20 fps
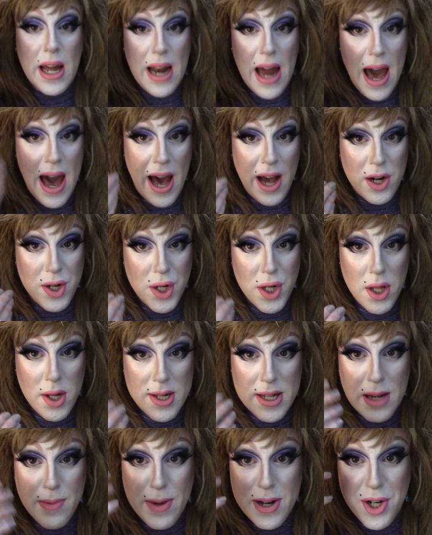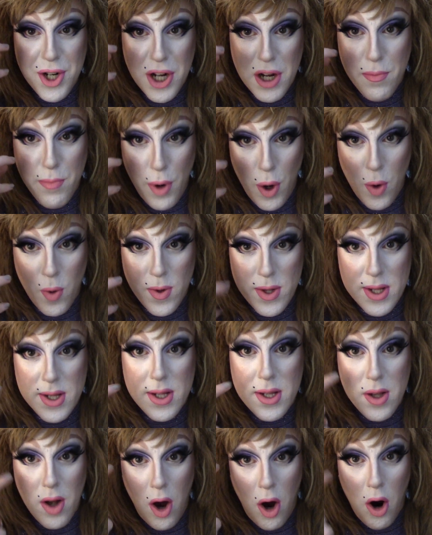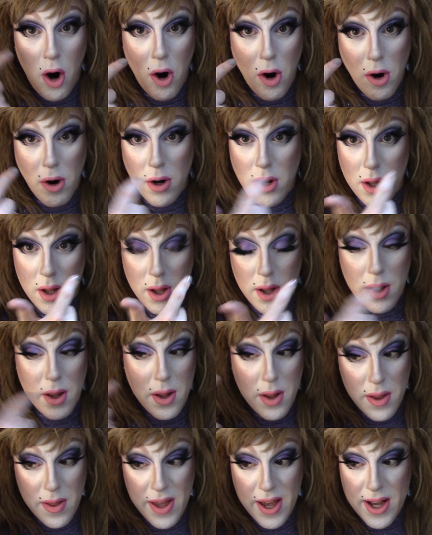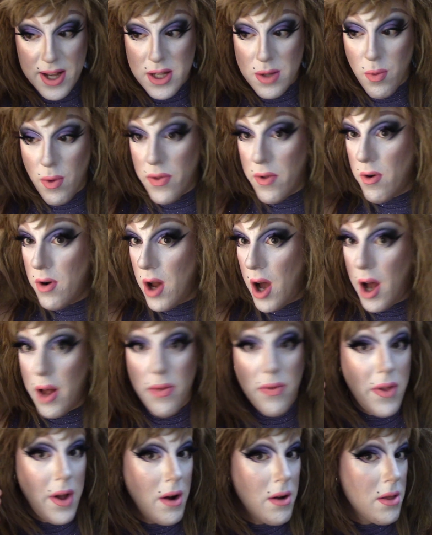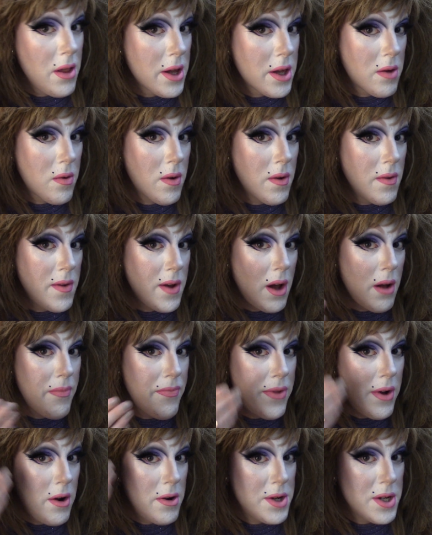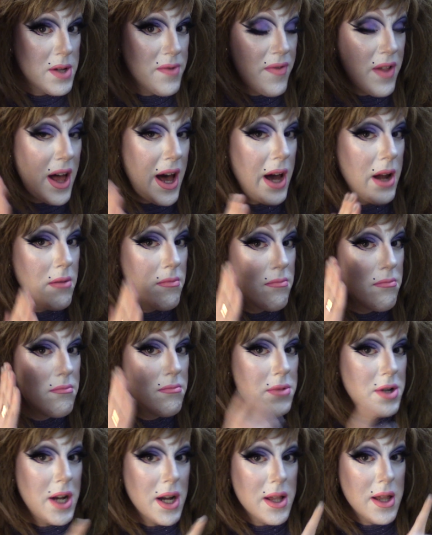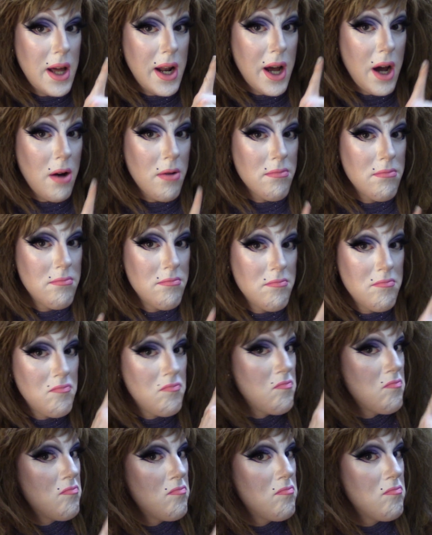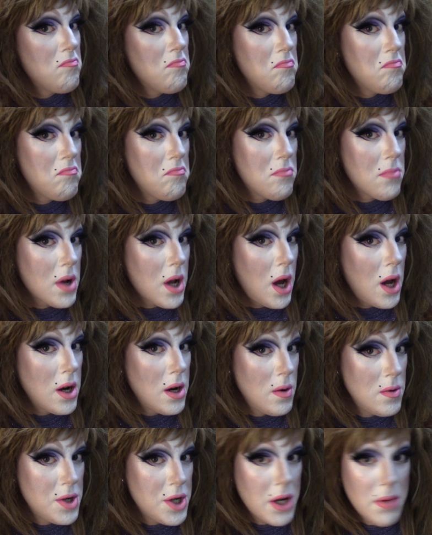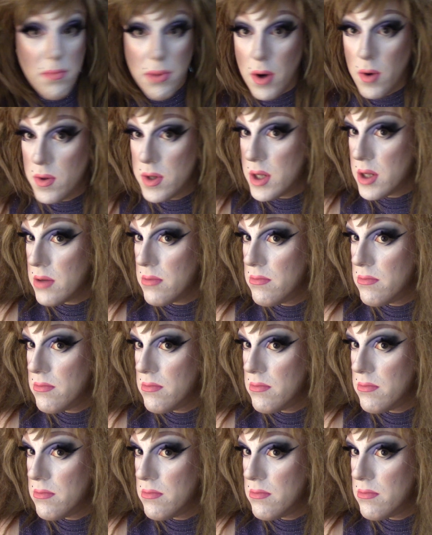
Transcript: actually looks like my cheekbones are this when they're not. They're, like, you can tell they're just flat. Check that out. Got no cheekbones.